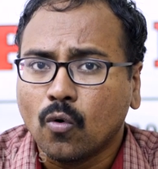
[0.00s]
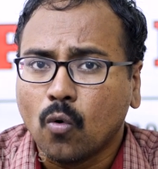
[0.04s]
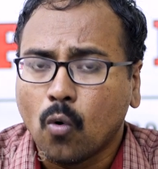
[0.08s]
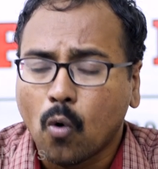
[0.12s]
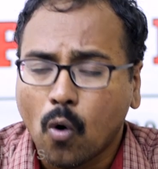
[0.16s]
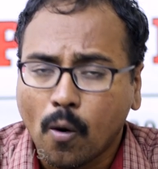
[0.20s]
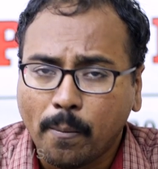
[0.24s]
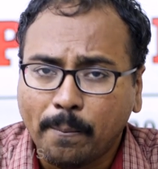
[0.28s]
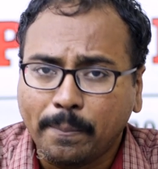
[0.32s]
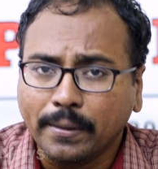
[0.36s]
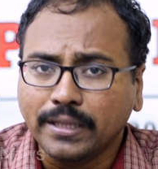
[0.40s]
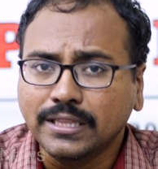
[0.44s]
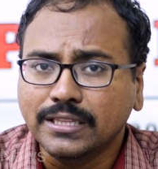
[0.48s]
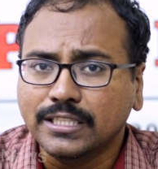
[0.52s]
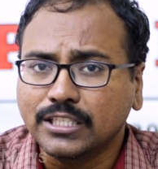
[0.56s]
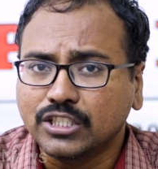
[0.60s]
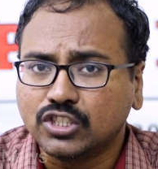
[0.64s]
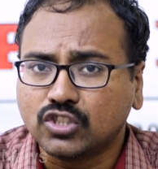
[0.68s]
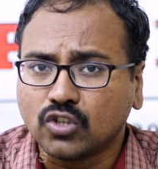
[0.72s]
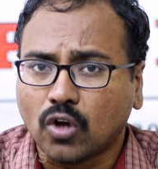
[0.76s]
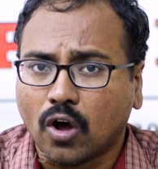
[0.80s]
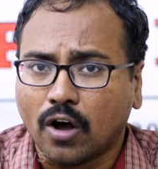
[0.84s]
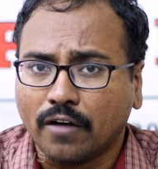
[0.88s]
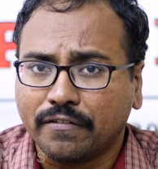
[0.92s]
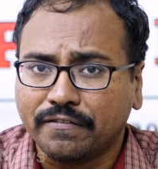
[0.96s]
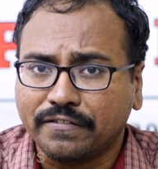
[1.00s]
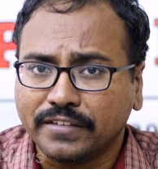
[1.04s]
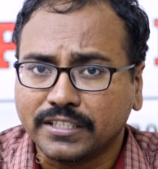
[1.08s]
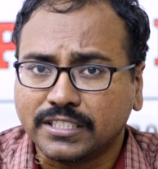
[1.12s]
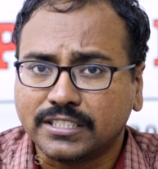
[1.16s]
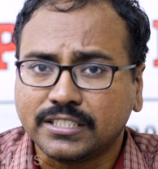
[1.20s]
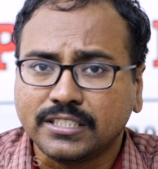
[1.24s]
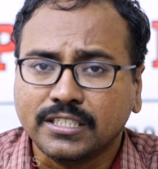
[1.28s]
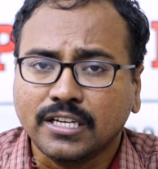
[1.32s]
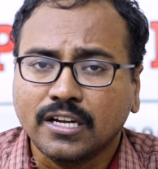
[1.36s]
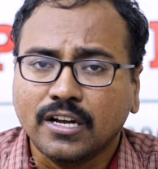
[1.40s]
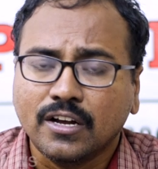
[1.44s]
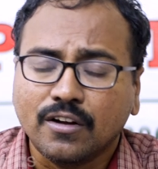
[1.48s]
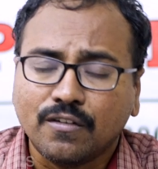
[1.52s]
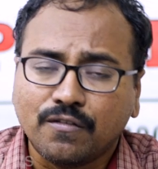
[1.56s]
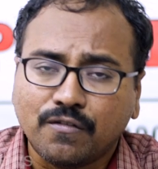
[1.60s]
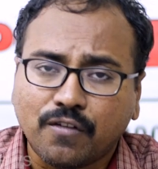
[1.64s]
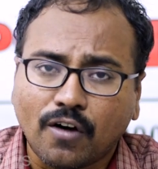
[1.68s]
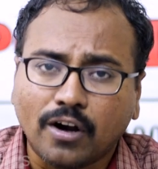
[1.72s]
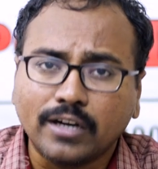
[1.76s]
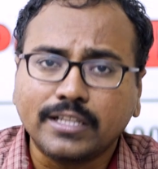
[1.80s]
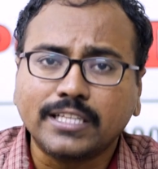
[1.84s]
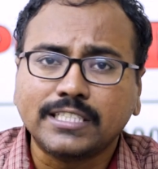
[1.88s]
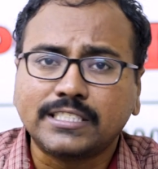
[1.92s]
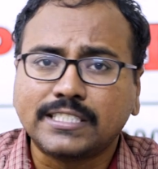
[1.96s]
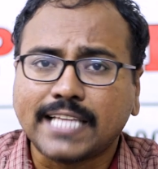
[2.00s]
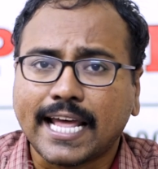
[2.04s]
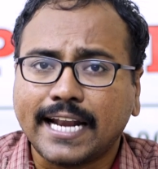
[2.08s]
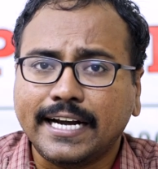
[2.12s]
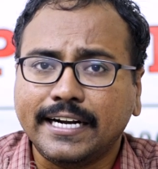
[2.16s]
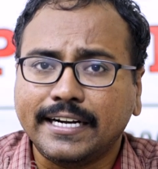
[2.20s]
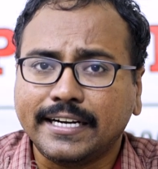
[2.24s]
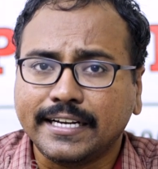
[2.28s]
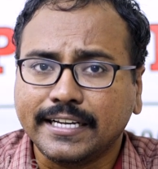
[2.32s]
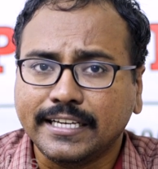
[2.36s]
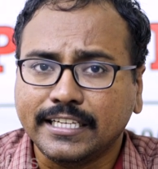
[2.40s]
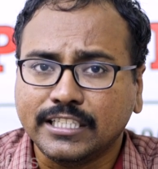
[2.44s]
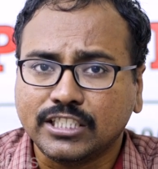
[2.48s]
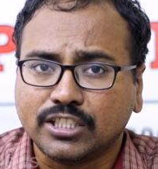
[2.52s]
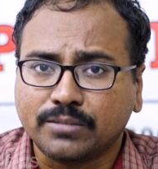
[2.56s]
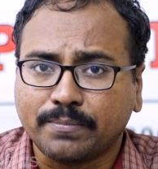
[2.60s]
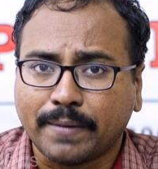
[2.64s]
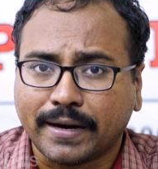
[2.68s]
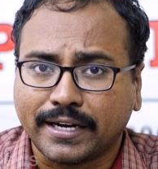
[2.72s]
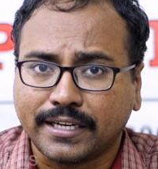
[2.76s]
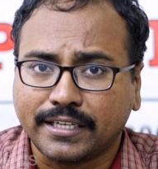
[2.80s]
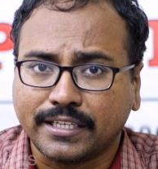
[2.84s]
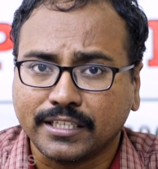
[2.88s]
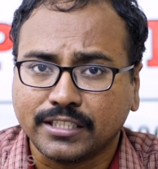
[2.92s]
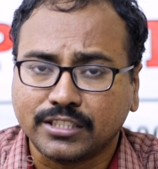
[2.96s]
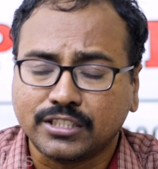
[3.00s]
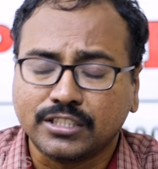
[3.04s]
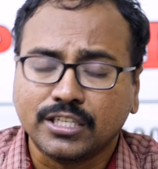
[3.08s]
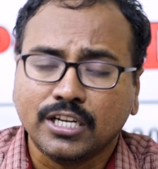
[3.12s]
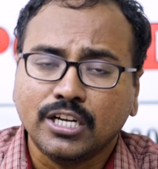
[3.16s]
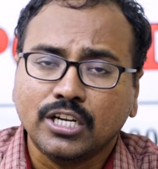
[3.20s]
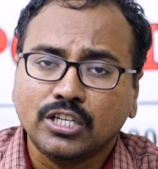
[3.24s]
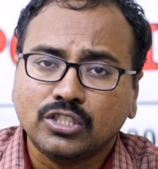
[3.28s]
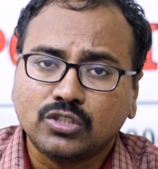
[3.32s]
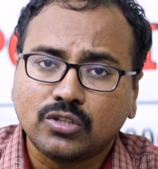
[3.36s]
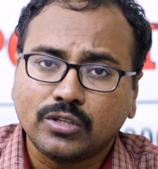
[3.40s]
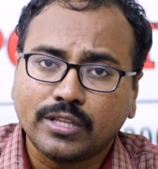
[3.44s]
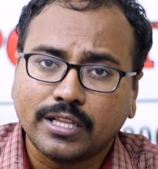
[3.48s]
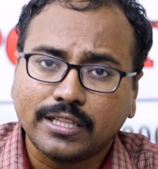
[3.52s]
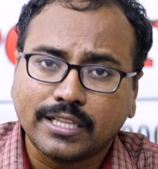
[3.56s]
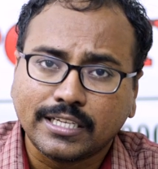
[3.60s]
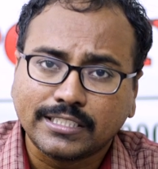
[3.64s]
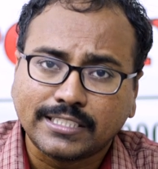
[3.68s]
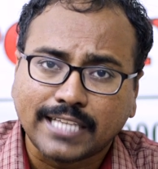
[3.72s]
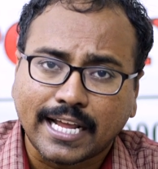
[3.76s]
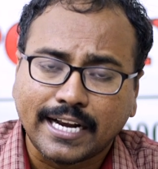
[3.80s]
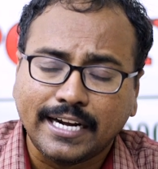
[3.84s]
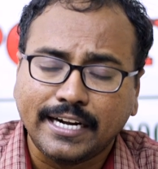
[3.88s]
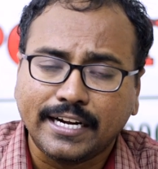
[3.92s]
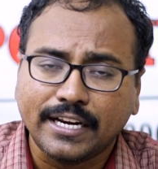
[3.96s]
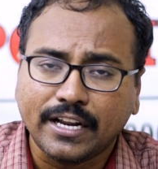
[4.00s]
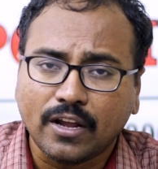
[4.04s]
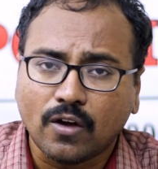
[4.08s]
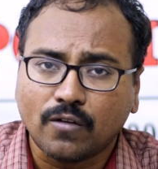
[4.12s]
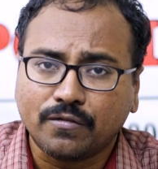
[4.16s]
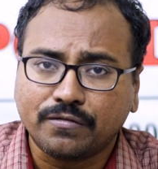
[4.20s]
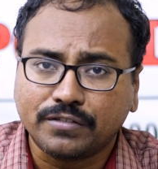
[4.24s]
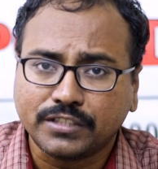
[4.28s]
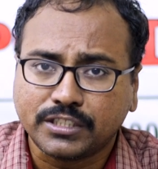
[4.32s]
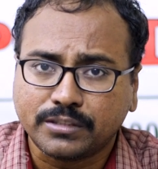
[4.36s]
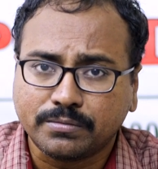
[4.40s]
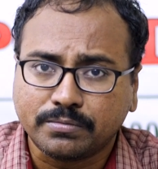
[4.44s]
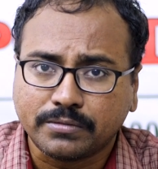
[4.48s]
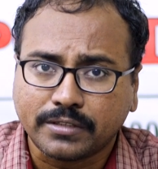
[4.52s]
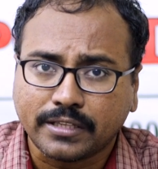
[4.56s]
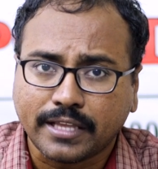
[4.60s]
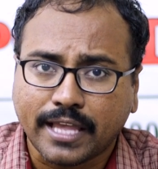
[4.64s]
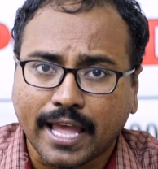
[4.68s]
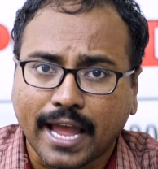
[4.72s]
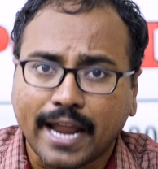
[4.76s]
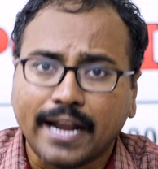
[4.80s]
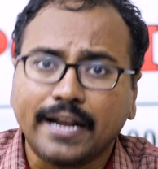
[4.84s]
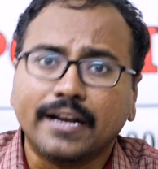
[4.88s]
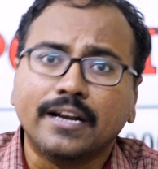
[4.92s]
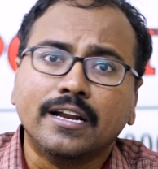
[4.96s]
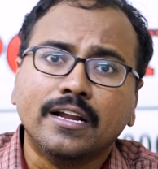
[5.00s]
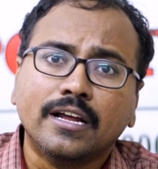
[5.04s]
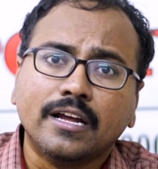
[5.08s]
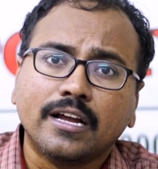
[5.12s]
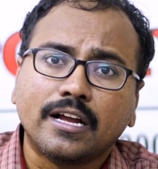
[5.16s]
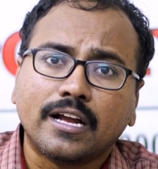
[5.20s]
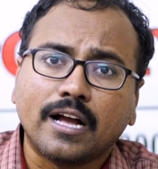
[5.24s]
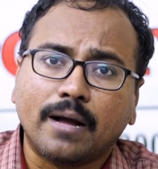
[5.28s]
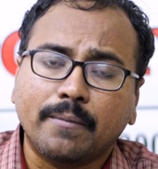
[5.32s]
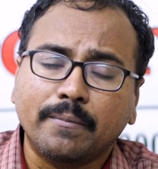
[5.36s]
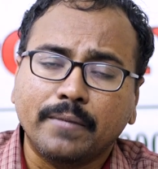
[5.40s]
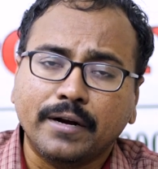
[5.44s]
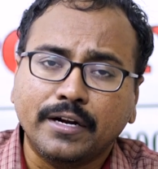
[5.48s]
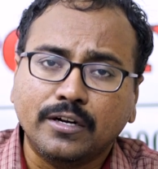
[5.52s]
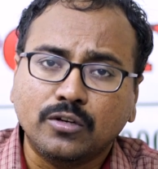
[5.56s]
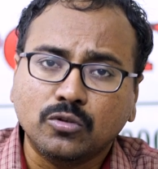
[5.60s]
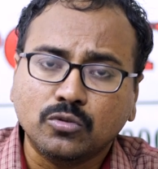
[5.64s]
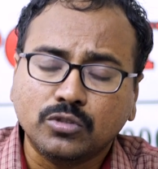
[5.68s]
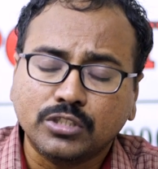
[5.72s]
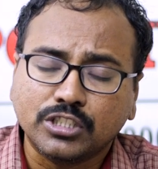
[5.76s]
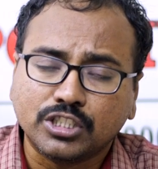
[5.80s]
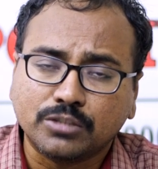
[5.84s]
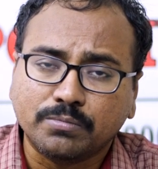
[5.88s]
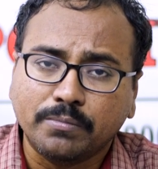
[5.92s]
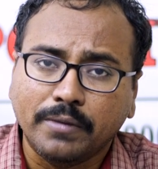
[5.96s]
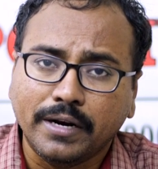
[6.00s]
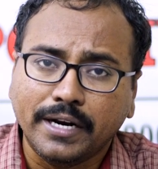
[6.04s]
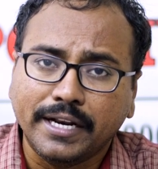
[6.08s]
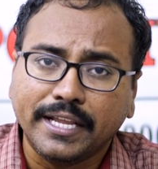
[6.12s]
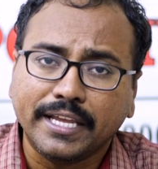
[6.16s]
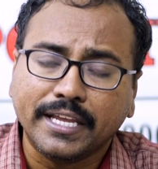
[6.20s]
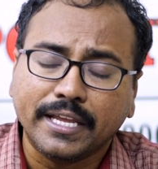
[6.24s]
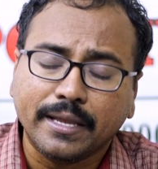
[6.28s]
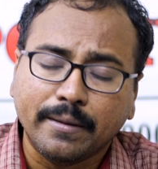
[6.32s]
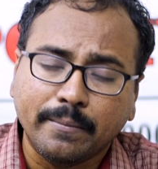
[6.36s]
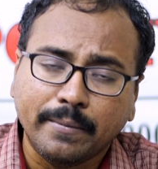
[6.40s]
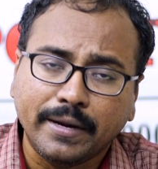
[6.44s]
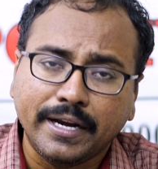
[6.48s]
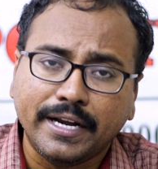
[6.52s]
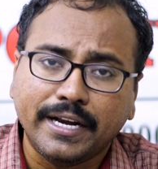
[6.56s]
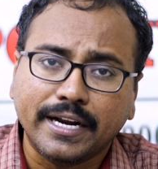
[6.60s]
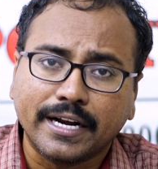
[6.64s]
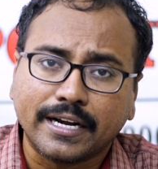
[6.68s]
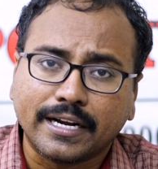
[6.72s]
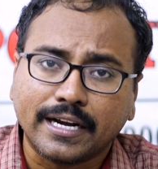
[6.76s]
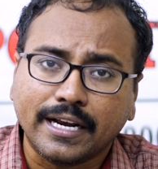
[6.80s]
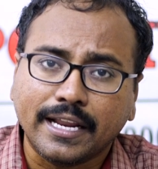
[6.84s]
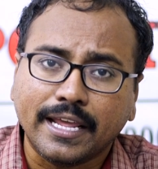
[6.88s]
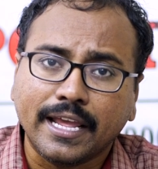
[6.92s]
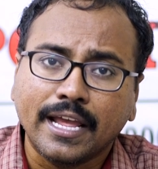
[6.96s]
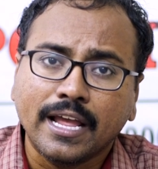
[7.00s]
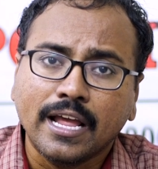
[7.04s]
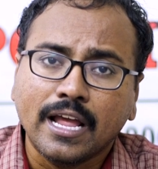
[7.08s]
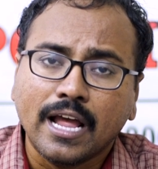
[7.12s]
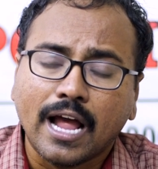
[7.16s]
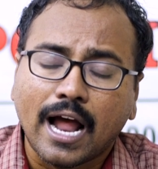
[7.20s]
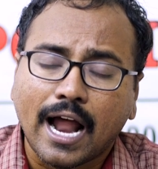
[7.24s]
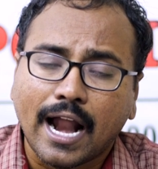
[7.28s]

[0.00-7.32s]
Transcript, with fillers: open this office for the sanitary inspectors so that the sanitary office can come into this building immediately